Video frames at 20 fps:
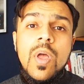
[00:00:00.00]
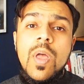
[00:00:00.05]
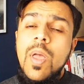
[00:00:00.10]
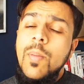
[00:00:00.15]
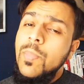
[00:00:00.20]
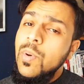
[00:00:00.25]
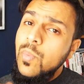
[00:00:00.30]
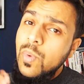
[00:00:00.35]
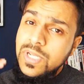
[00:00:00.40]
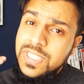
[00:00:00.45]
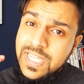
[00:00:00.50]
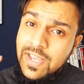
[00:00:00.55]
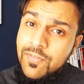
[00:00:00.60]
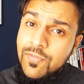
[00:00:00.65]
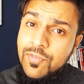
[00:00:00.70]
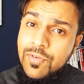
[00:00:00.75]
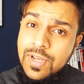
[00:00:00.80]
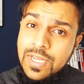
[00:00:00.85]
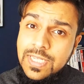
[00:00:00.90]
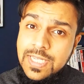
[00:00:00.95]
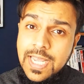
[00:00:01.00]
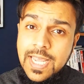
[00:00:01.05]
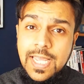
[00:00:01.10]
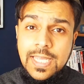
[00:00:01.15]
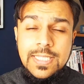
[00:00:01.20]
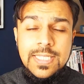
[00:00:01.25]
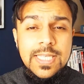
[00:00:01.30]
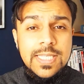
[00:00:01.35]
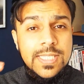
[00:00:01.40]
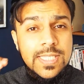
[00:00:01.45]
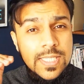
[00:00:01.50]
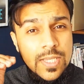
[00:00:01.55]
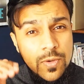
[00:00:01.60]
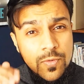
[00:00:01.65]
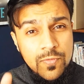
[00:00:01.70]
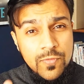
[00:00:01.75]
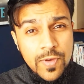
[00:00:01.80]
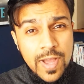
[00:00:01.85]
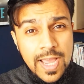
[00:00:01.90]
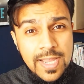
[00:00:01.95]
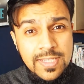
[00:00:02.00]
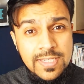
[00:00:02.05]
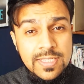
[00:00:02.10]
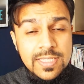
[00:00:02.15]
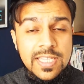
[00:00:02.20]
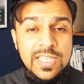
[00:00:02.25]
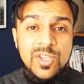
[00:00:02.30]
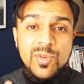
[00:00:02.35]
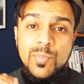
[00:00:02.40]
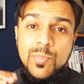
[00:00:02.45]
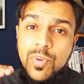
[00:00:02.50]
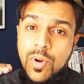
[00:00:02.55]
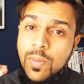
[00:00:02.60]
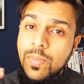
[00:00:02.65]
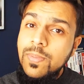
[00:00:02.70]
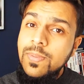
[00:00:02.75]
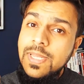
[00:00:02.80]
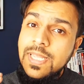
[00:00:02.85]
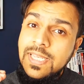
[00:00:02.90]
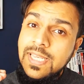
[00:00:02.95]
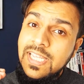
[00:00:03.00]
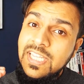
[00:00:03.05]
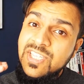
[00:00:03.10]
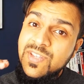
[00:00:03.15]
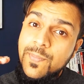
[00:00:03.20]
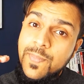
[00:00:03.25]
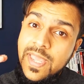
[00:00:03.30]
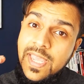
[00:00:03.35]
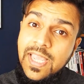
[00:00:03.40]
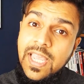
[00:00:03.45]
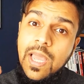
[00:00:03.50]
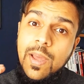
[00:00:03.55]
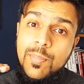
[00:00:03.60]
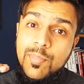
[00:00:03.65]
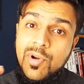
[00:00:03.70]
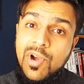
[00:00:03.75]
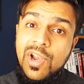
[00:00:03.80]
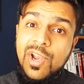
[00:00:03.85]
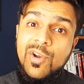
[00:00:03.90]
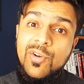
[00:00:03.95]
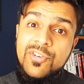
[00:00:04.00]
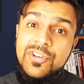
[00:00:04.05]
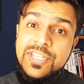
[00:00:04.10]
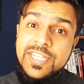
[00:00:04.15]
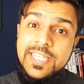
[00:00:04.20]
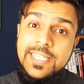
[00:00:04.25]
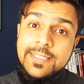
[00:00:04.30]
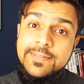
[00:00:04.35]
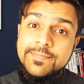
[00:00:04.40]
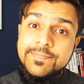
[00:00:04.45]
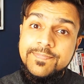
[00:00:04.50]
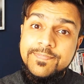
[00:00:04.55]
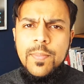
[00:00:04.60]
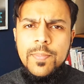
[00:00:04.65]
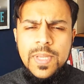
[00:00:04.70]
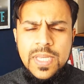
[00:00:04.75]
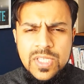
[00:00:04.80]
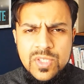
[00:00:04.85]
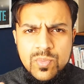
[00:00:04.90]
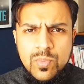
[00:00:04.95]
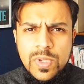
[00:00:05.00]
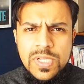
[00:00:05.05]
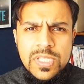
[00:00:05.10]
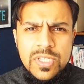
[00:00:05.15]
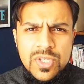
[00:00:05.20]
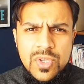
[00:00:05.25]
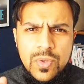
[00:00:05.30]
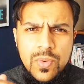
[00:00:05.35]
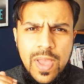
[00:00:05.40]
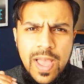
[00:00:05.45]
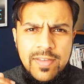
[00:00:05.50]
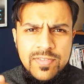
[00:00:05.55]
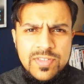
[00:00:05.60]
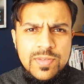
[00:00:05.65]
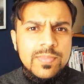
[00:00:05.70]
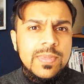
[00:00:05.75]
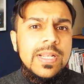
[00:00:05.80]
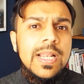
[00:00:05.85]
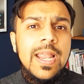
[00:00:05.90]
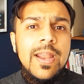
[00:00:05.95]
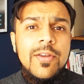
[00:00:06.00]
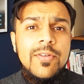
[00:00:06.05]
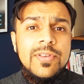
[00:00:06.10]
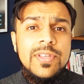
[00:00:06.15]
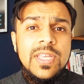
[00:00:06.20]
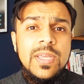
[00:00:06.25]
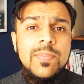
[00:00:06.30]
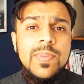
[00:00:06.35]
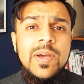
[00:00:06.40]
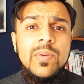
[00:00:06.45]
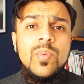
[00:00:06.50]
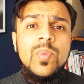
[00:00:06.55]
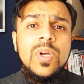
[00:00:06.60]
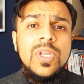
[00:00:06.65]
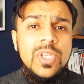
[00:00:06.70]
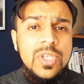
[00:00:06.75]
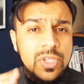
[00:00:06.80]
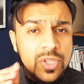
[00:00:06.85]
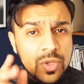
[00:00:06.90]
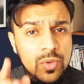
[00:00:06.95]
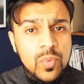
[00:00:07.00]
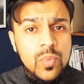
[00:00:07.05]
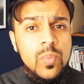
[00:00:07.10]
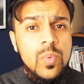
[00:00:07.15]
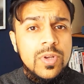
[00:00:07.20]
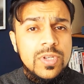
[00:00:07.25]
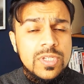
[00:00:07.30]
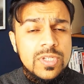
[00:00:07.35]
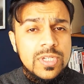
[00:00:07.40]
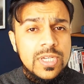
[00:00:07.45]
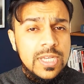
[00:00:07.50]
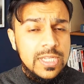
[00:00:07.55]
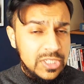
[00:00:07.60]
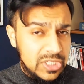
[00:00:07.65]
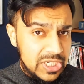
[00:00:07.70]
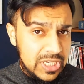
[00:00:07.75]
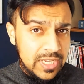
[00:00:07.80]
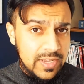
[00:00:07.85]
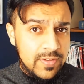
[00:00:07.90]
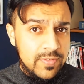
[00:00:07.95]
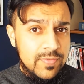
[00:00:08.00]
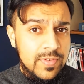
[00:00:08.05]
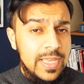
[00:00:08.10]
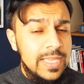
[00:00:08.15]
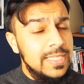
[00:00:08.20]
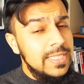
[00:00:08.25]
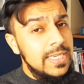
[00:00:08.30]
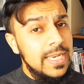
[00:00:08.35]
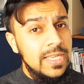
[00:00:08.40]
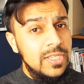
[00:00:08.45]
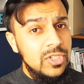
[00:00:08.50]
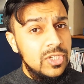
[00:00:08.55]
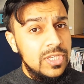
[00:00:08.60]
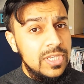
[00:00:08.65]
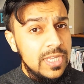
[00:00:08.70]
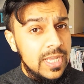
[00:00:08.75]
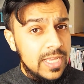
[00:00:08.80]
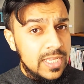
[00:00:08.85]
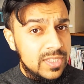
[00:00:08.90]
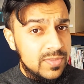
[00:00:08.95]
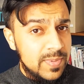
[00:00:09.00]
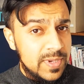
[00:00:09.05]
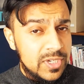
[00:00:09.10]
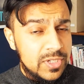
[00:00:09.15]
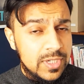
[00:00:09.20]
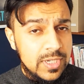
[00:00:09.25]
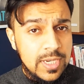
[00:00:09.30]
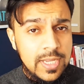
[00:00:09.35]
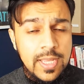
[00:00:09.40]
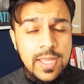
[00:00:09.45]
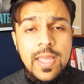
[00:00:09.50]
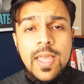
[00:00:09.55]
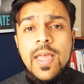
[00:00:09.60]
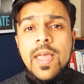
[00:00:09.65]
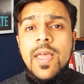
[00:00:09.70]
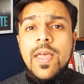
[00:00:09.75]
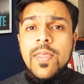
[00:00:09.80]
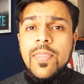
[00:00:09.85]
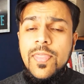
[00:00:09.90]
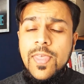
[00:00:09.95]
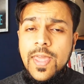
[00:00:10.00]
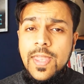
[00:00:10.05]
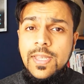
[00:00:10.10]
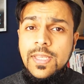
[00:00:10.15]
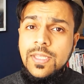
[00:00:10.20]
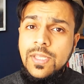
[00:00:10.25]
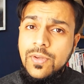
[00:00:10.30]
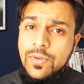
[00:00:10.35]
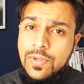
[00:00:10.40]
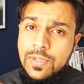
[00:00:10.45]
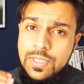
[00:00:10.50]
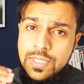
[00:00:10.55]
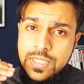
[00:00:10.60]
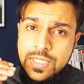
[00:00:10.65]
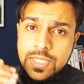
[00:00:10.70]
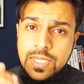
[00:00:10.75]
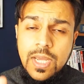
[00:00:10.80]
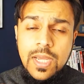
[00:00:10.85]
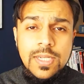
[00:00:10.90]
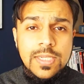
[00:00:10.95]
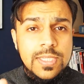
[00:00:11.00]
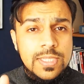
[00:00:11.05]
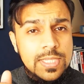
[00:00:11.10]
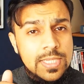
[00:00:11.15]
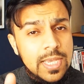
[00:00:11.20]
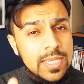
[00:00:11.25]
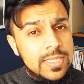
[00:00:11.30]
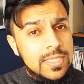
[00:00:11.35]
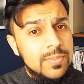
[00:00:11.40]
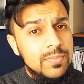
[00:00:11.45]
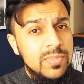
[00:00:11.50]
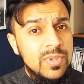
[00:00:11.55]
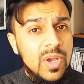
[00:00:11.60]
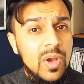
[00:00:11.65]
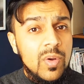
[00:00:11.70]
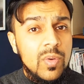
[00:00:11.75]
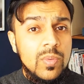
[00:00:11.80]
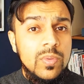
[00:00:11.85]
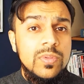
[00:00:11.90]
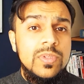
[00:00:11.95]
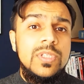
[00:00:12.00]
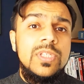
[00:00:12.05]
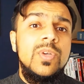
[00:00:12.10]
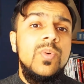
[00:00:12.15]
but whatever it takes, it's so vital that you probably need to make it a priority. Because once you have some clarity about what you want to achieve, as an engineer especially, then you can start to set some goals to